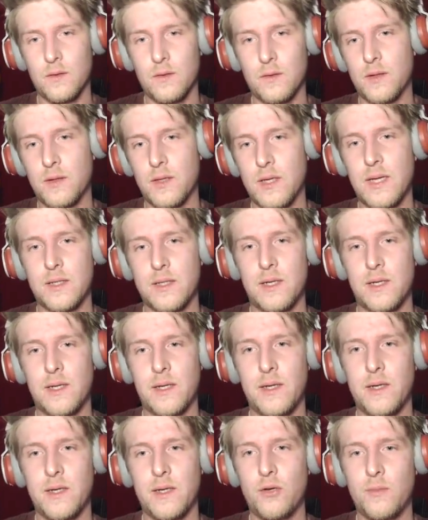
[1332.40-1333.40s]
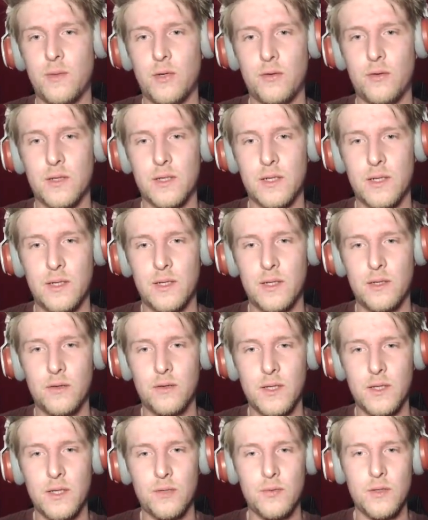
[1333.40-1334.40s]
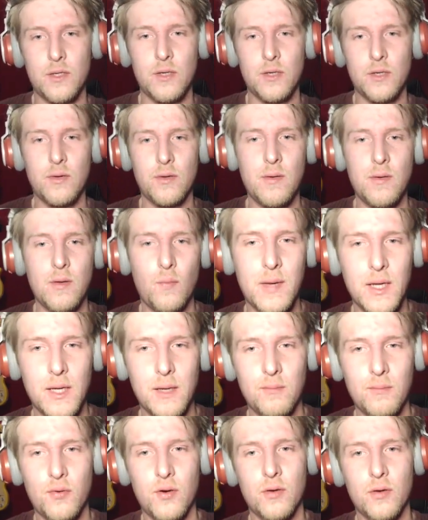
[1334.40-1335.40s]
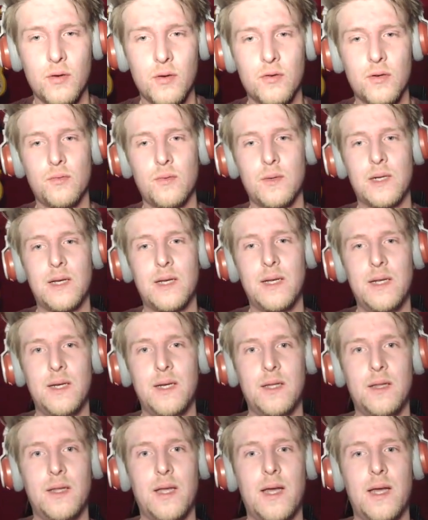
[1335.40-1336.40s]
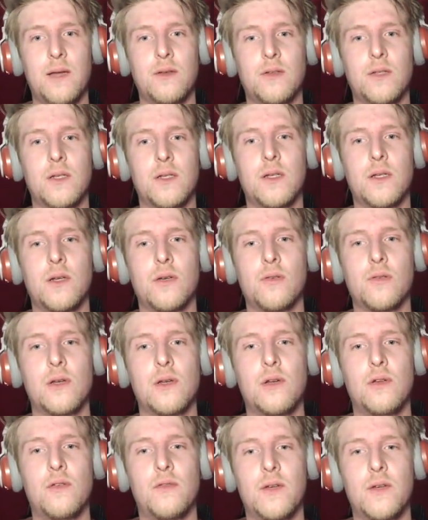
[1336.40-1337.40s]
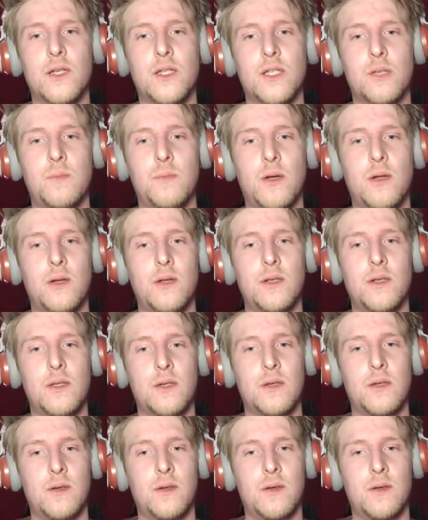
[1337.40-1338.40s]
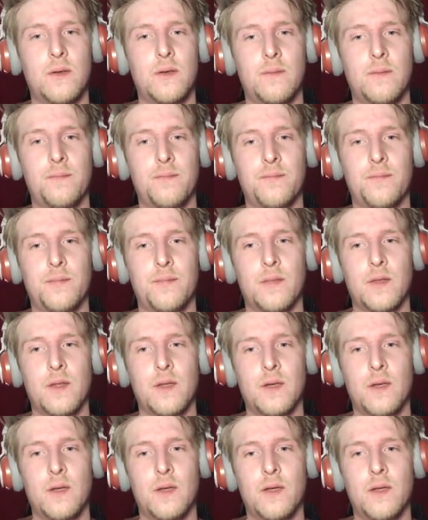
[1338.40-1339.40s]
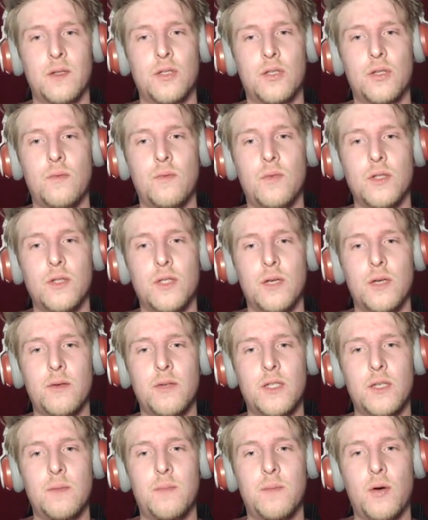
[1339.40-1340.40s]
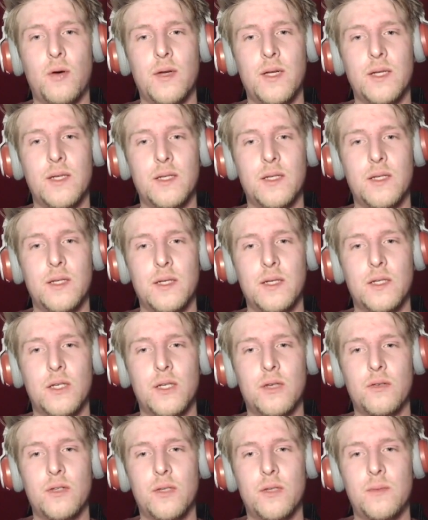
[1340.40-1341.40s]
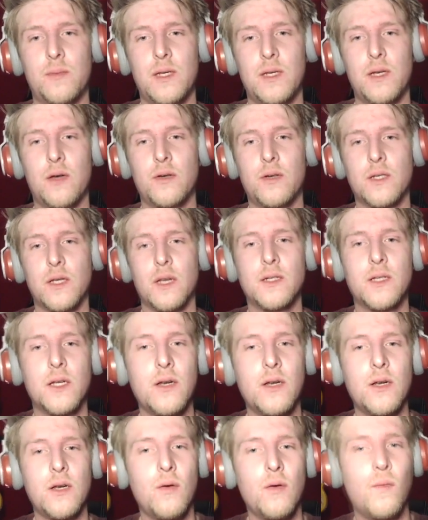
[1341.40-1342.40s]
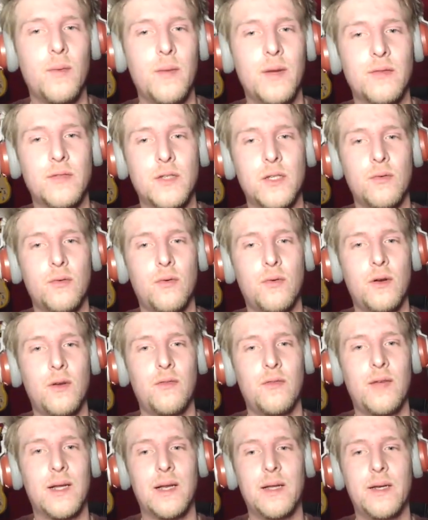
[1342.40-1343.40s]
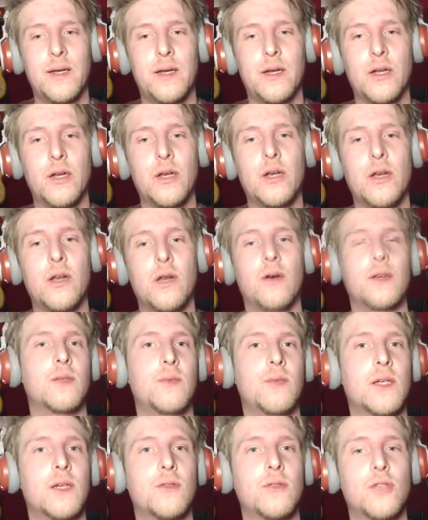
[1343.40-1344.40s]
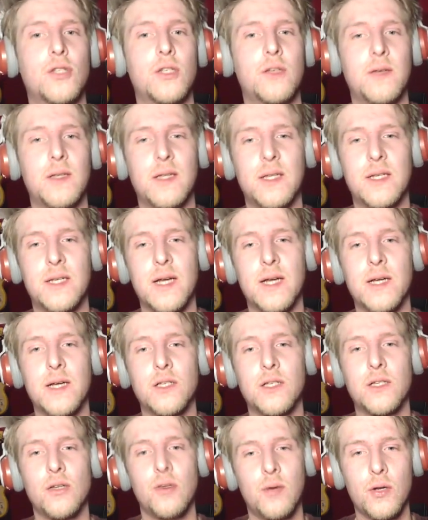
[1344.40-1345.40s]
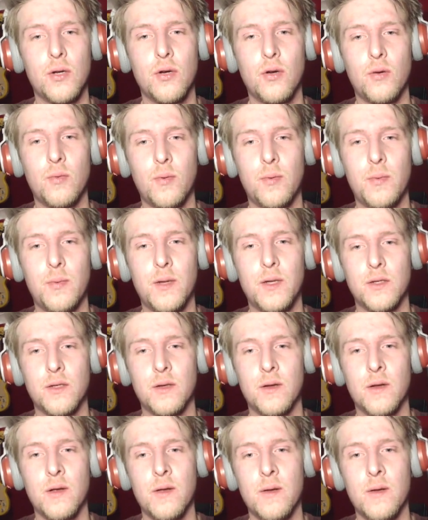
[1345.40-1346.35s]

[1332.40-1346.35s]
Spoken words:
That's cleaning up nicely. Look at this, we're making progress. We're cleaning the house. It's going to look lovely and spotless. Someone's going to buy it. It's going to be nice. I don't know why we have to do all of our cleaning at night and we don't just do it in the daytime like a normal person.